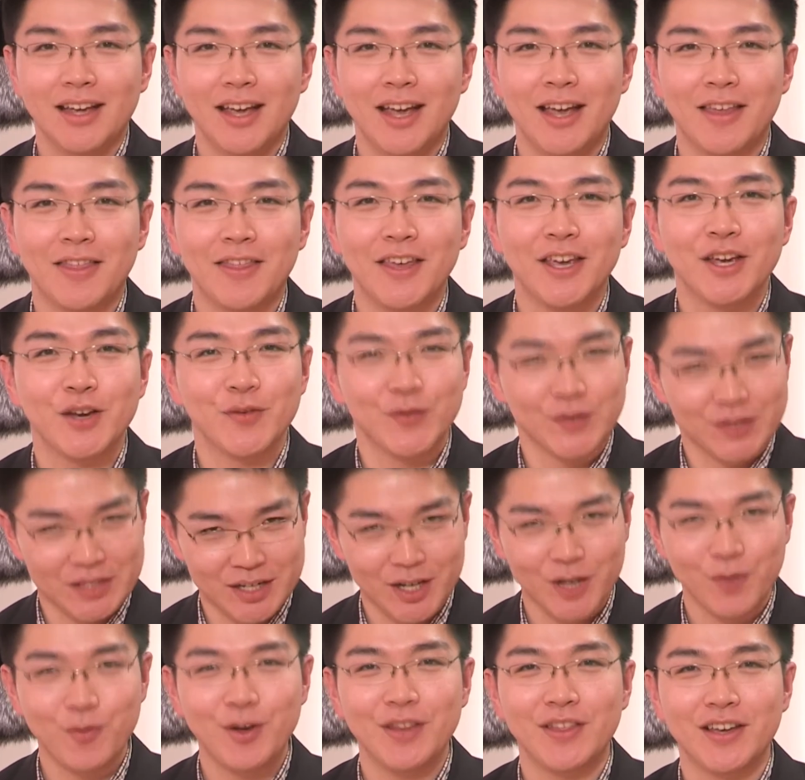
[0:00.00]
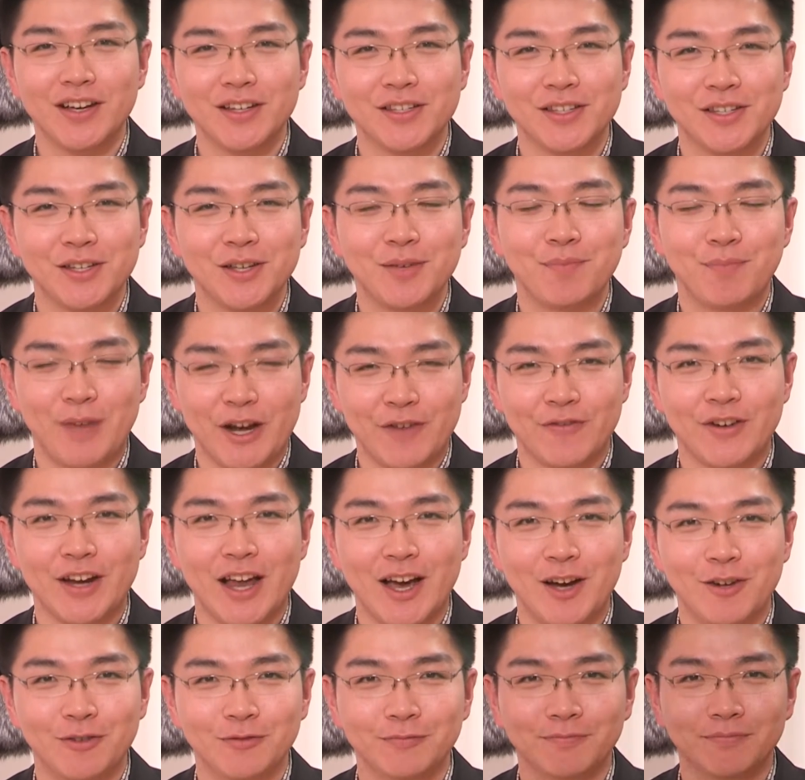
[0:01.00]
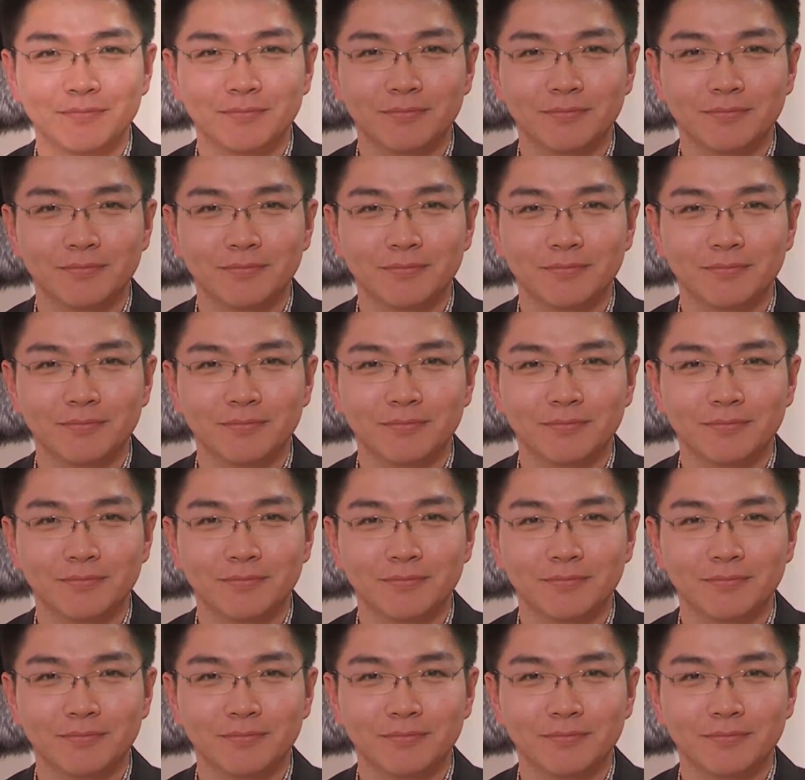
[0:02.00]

And thank you for staying with us. Bye for now.